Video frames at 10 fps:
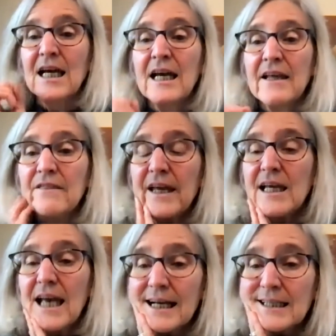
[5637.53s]

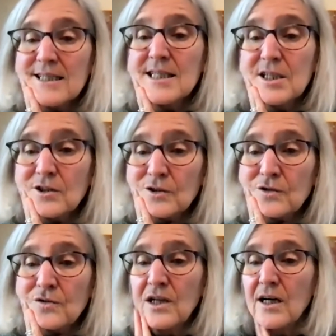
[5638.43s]
they
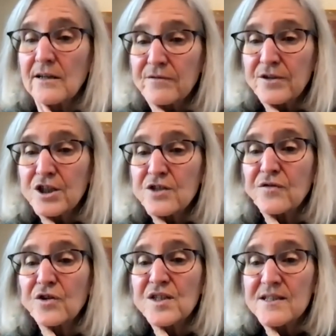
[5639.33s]
exclude coverage
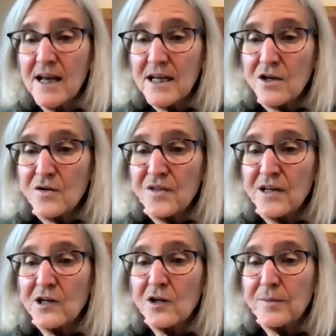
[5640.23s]
for
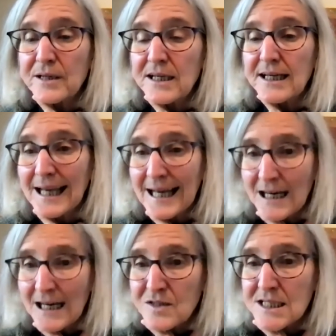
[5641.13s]
psychotherapy and
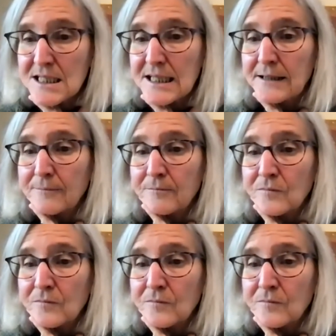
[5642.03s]
counseling.